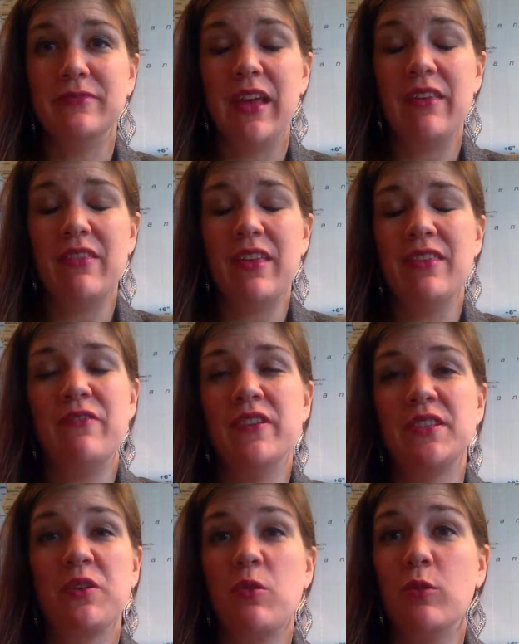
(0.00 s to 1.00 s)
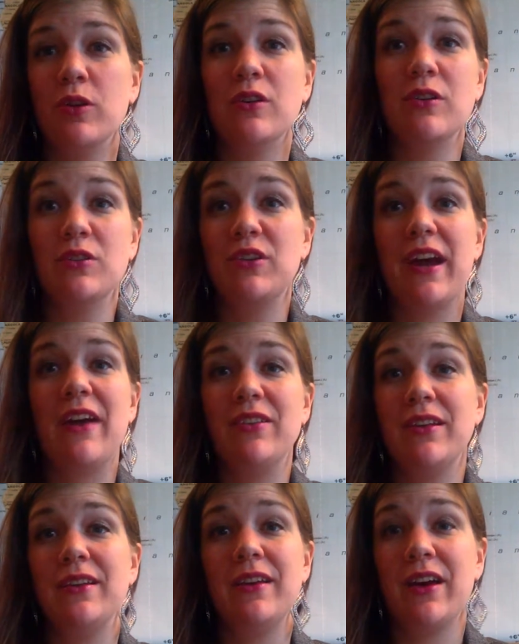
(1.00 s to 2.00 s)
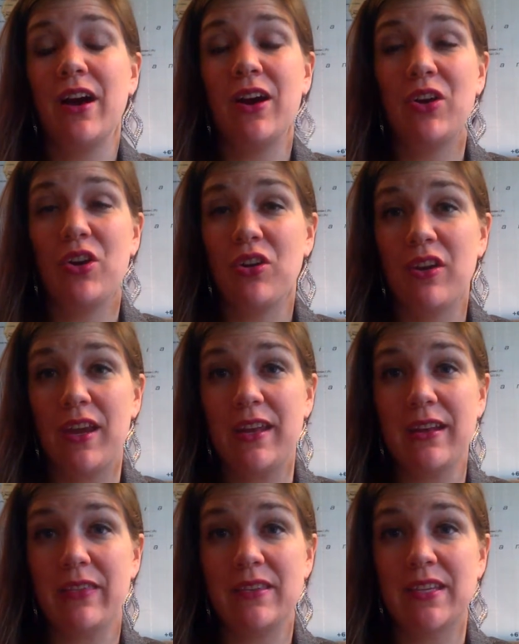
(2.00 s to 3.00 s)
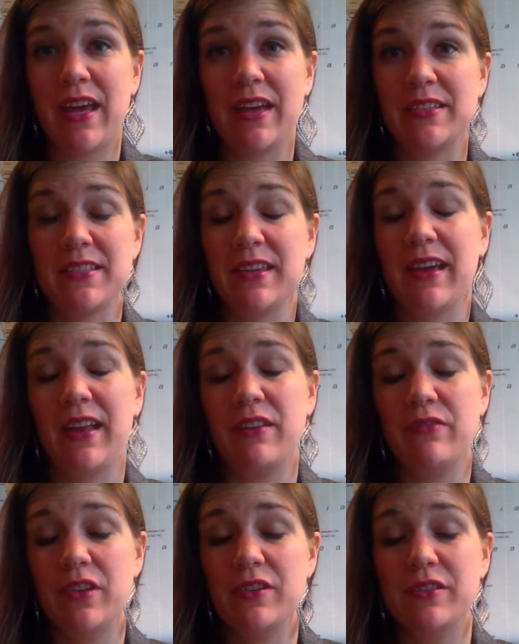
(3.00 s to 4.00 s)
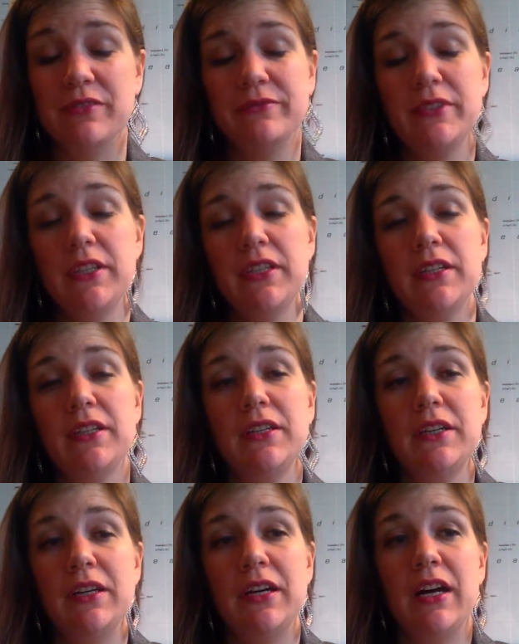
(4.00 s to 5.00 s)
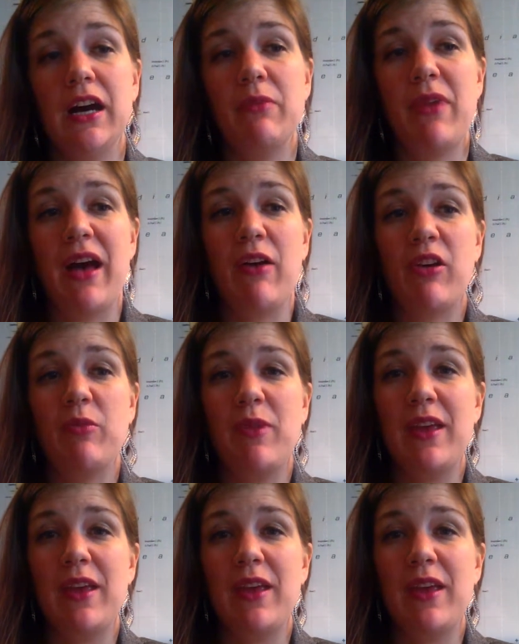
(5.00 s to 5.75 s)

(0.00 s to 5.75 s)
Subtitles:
in the physical world, grounded and concrete on the tasks ahead of you? How can